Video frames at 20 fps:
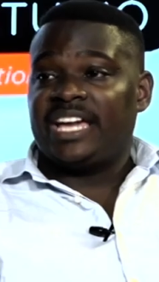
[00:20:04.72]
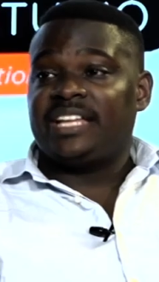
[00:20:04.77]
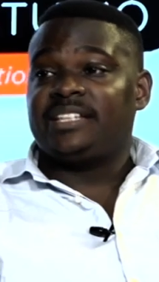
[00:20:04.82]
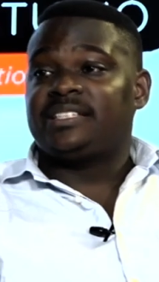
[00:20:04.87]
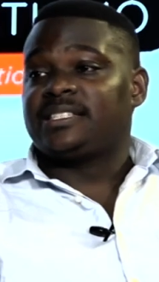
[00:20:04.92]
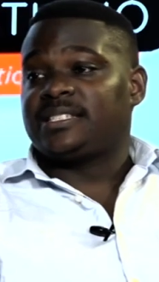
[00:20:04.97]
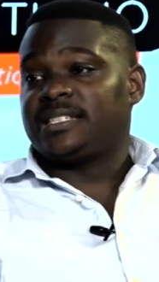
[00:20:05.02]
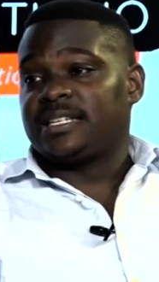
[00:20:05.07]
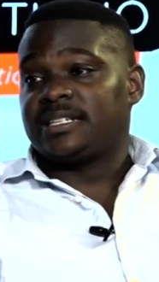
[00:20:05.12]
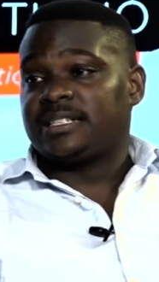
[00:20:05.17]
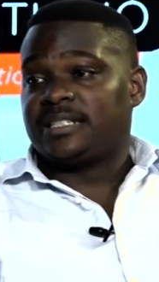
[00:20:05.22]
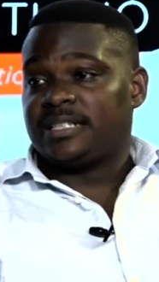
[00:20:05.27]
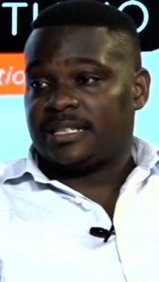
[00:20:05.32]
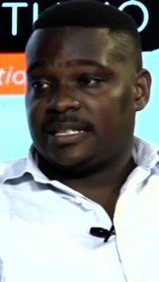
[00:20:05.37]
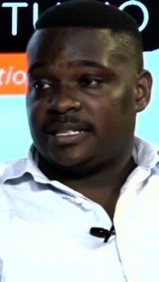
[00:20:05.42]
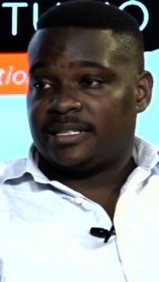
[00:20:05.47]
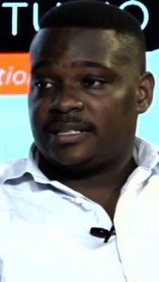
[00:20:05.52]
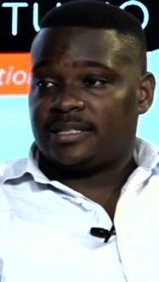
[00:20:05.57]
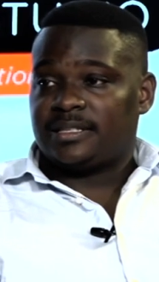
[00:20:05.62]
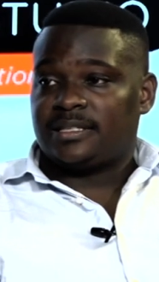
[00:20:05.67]

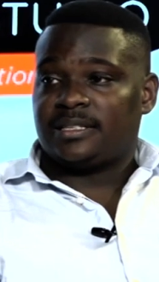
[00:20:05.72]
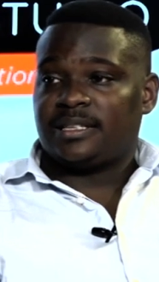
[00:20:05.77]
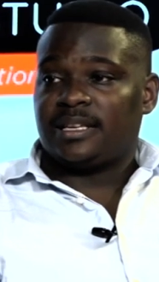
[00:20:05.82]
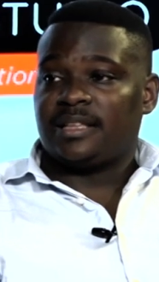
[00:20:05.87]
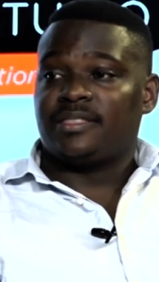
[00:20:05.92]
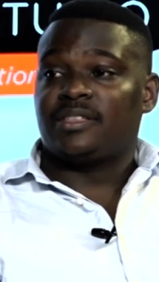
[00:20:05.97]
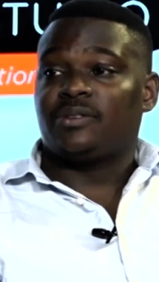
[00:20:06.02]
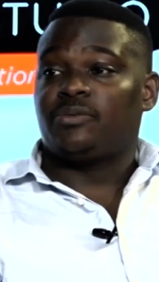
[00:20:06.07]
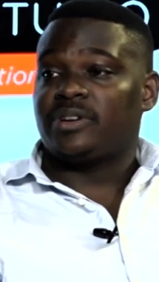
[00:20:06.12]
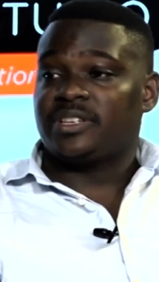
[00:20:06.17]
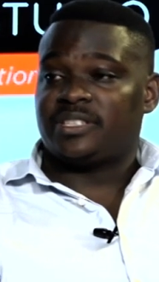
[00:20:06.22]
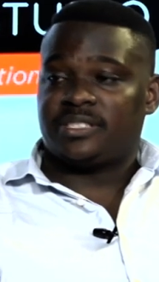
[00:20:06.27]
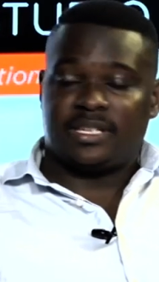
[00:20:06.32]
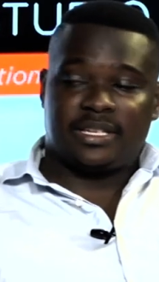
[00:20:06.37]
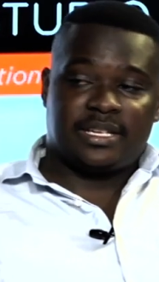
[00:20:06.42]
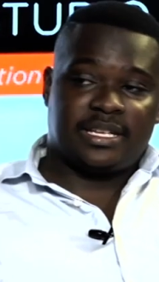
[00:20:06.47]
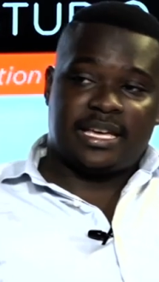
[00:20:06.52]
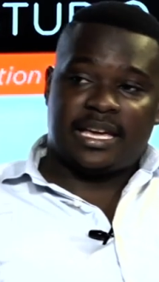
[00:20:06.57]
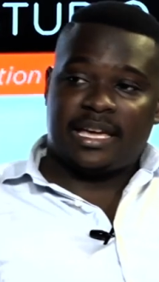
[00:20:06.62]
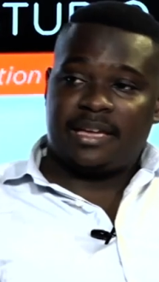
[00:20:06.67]
centers in the
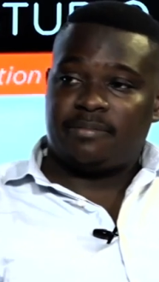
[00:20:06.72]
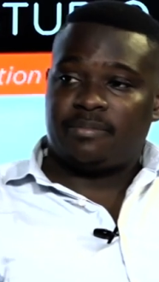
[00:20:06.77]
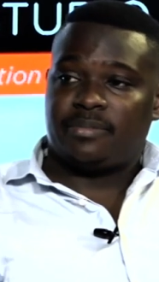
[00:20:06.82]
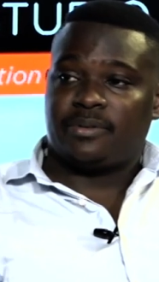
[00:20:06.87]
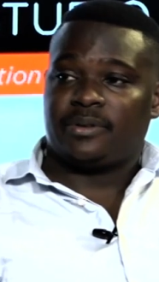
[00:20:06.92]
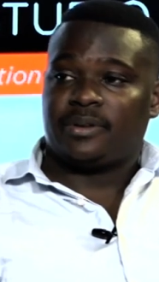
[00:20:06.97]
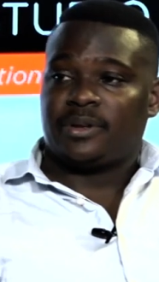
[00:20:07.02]
Western Cape.